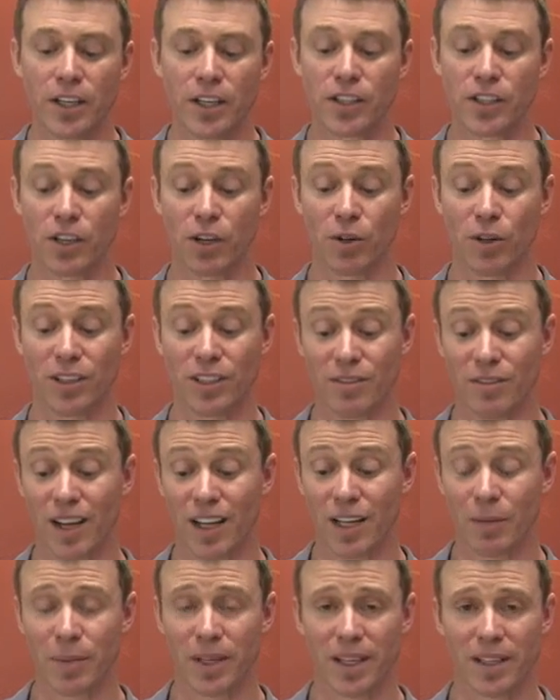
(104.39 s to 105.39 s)
So in
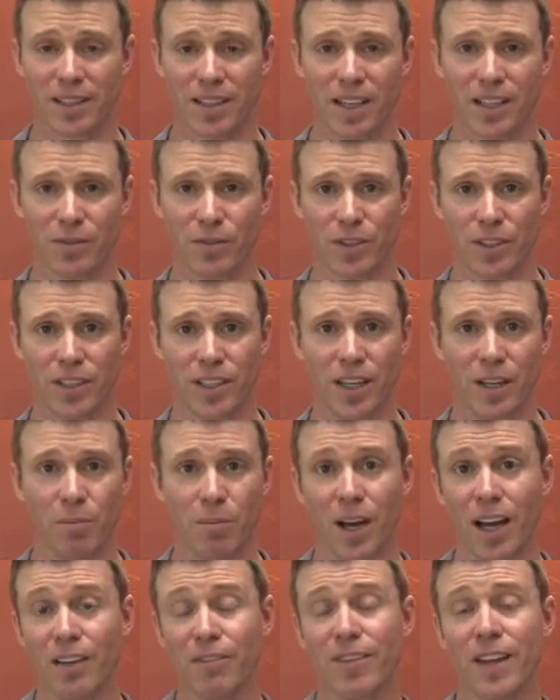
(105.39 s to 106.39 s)
developing a taste for tea,
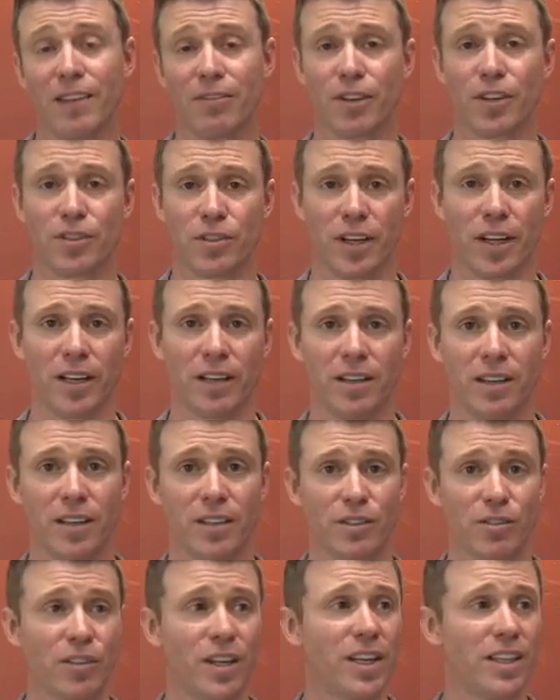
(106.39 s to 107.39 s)
my favorite drink
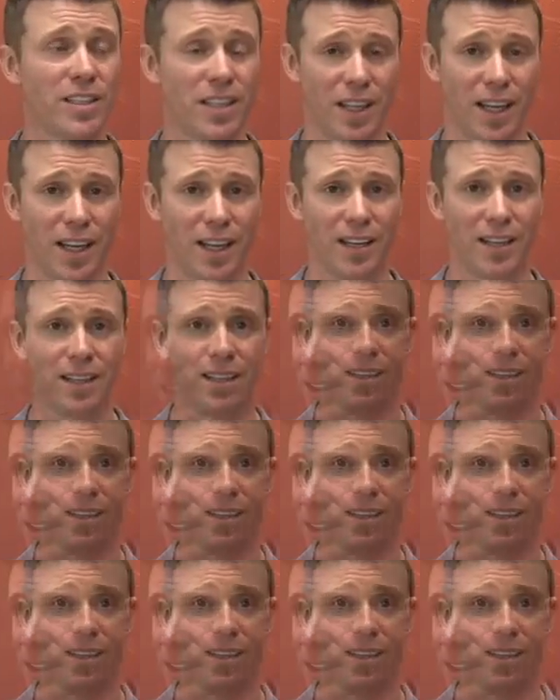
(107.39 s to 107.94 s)
is green tea.